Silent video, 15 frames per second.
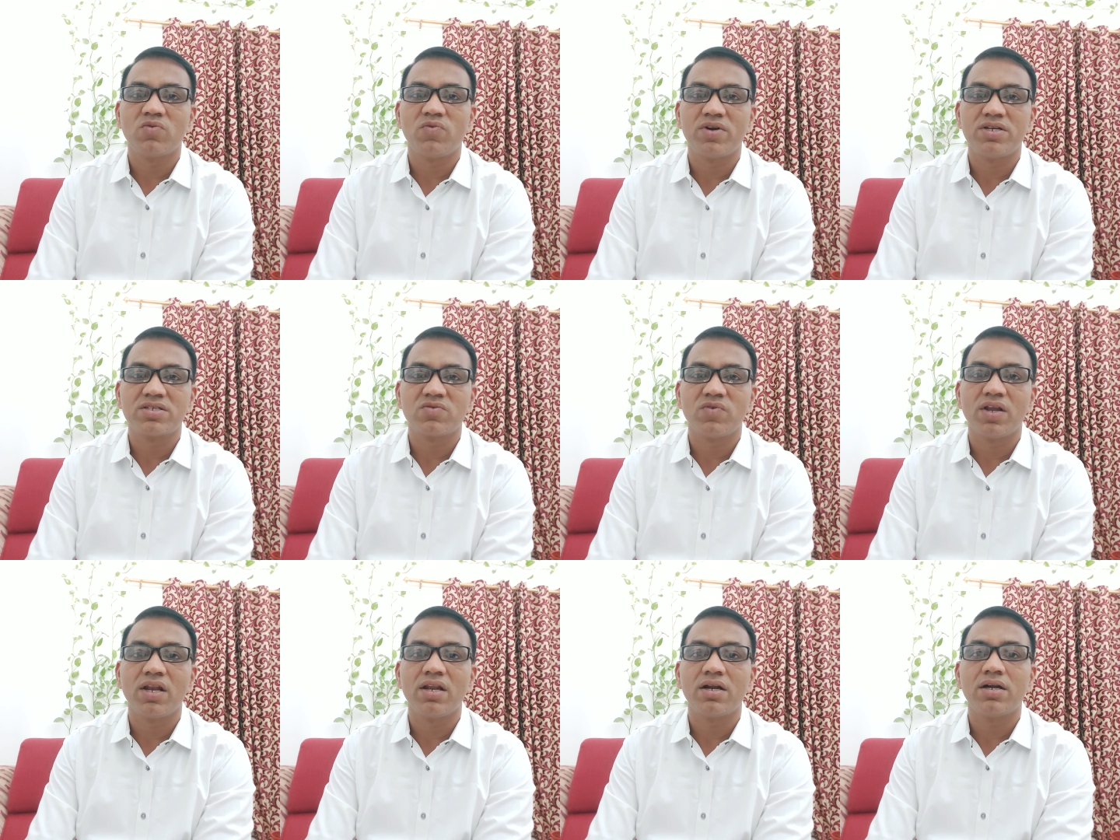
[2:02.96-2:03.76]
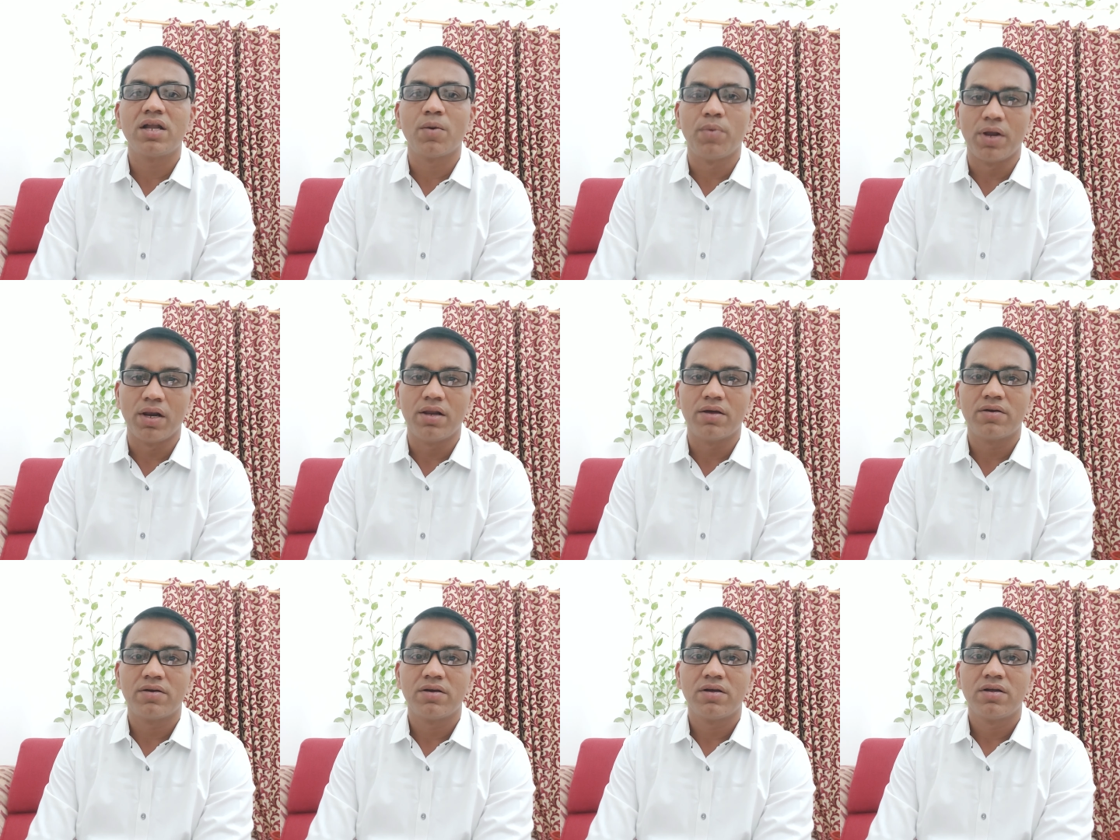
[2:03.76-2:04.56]
funds will double.
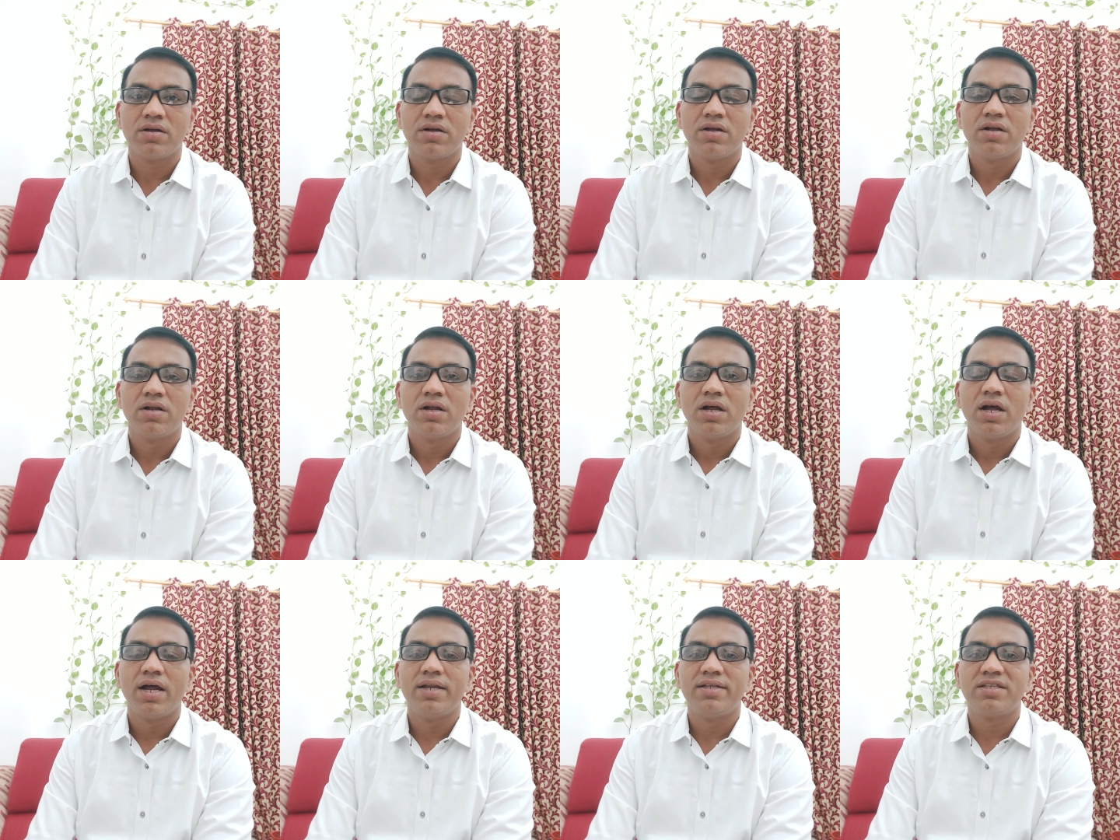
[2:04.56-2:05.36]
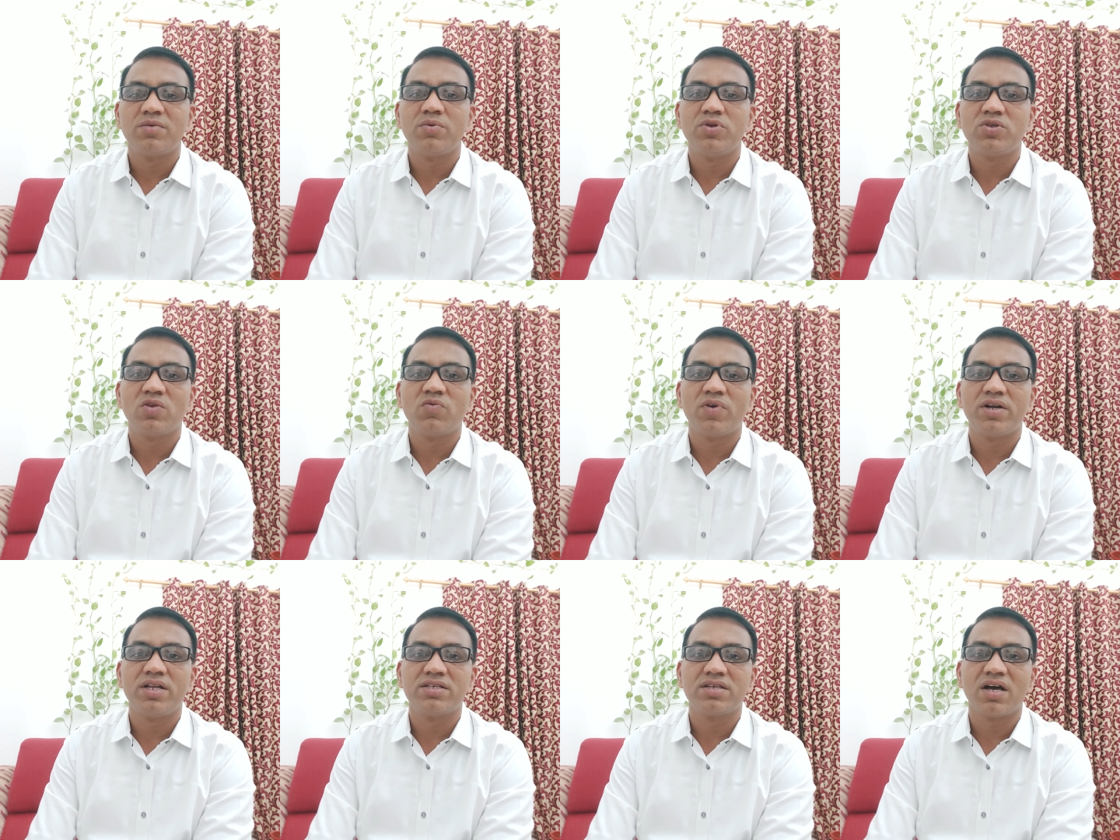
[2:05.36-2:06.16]
Another mutual
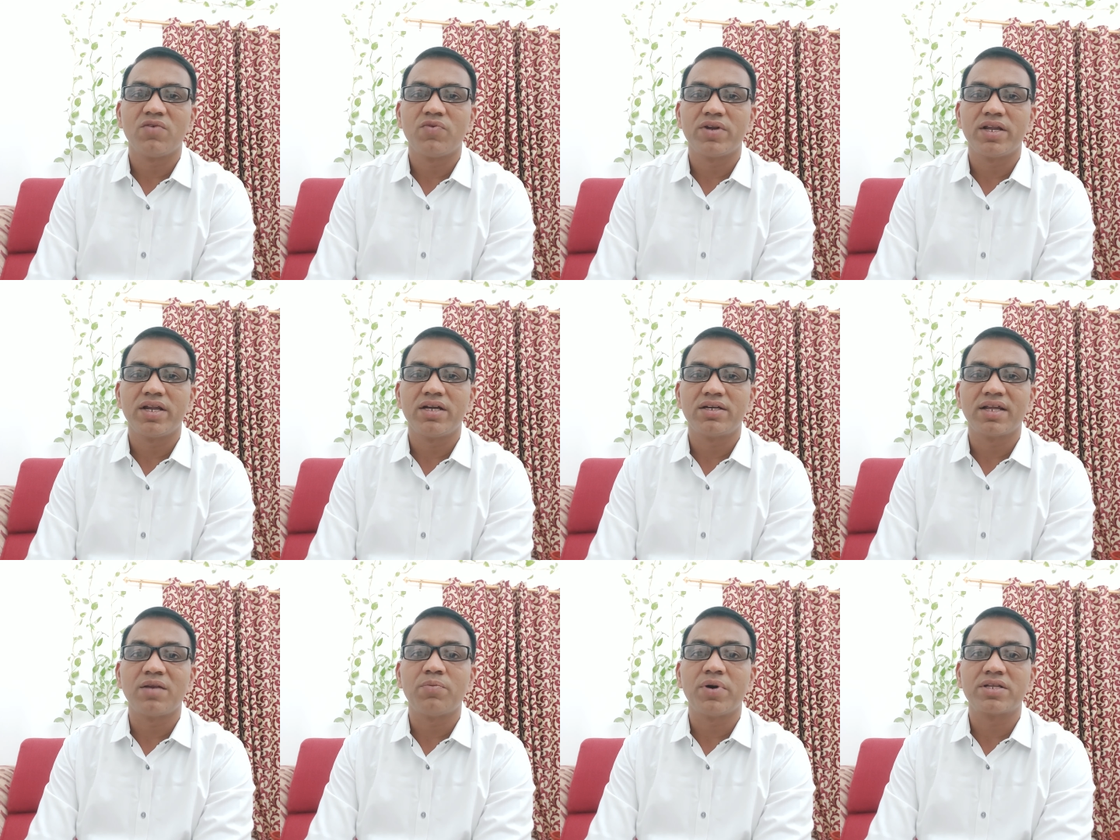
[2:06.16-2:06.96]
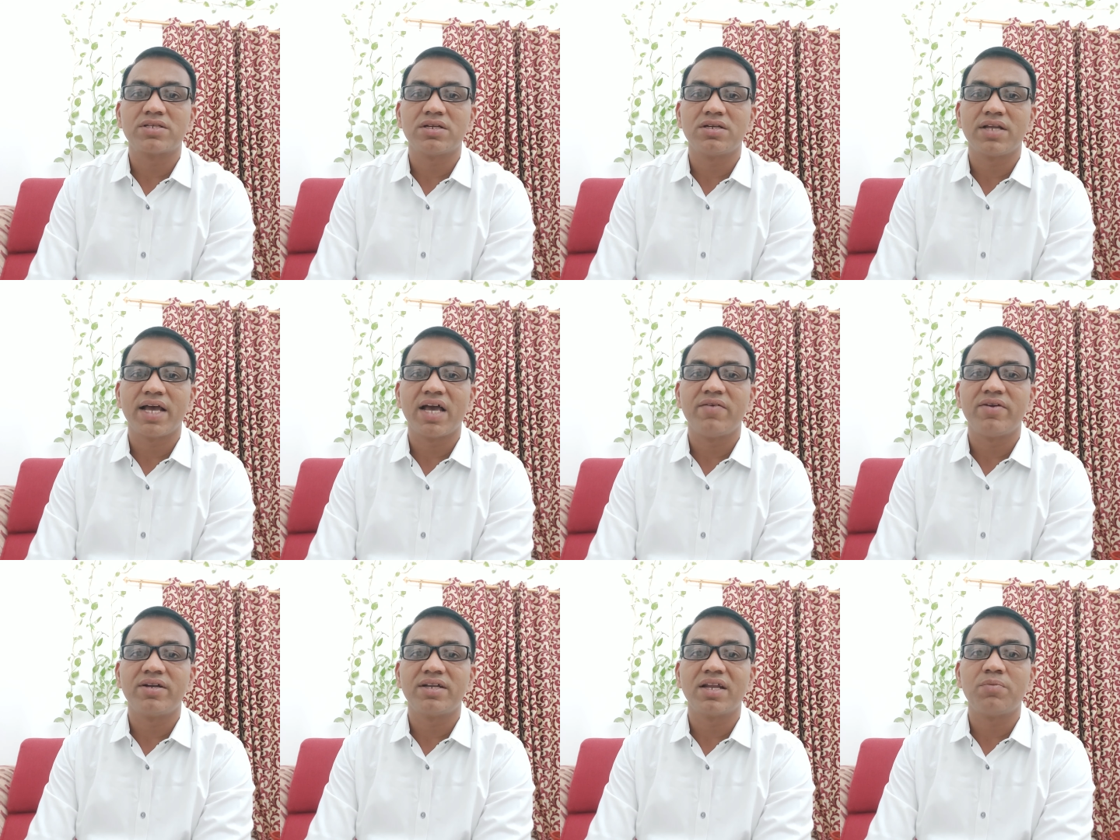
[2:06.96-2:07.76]
fund is offering 10%,
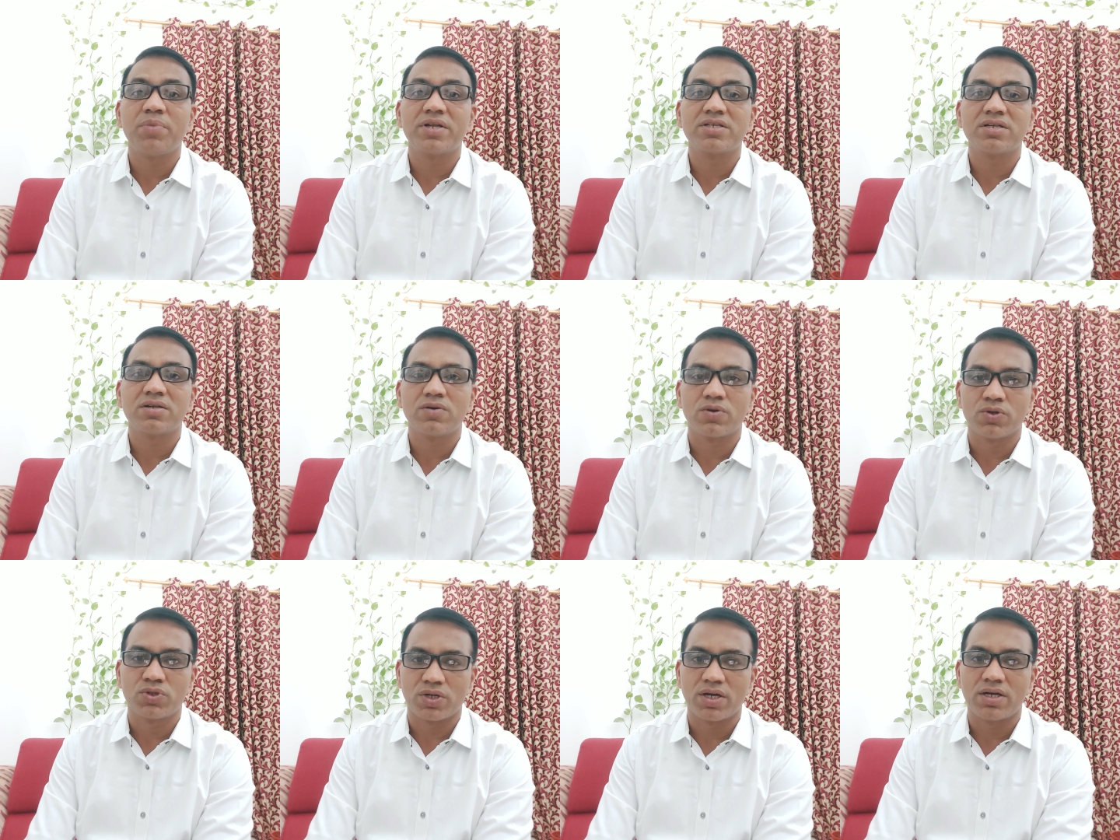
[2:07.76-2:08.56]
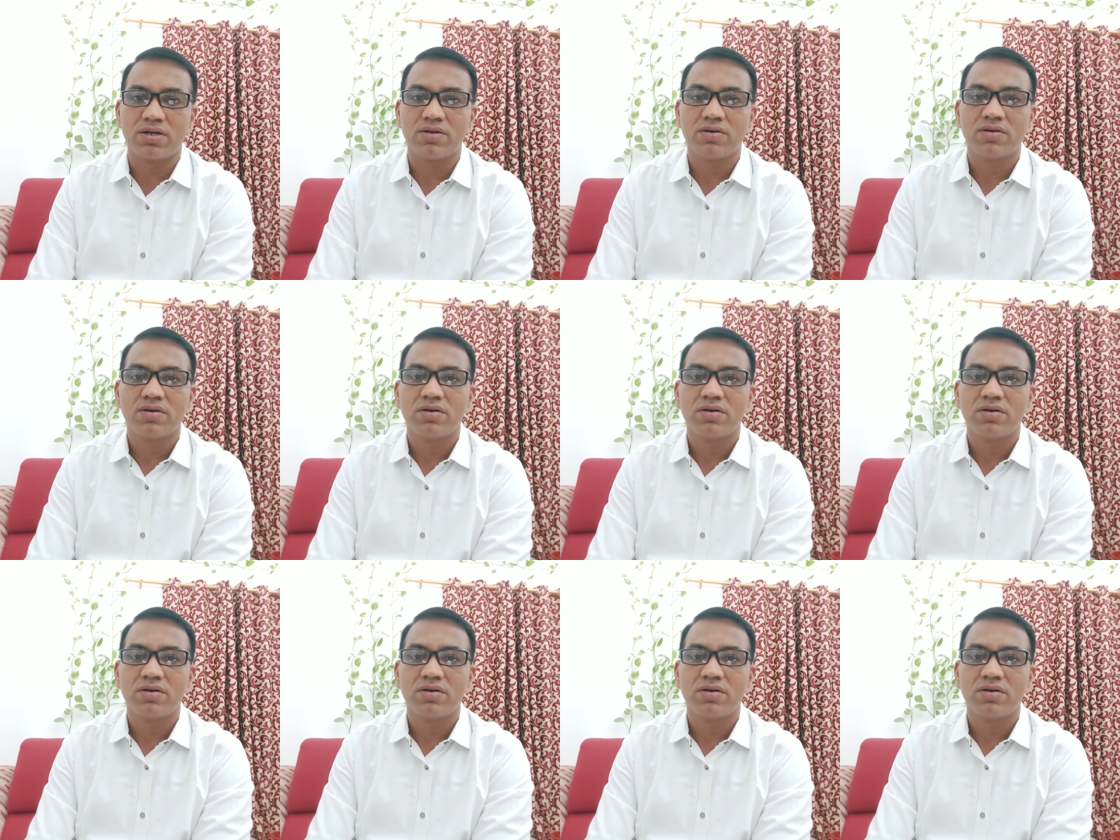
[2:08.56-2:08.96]
having 10% growth rate.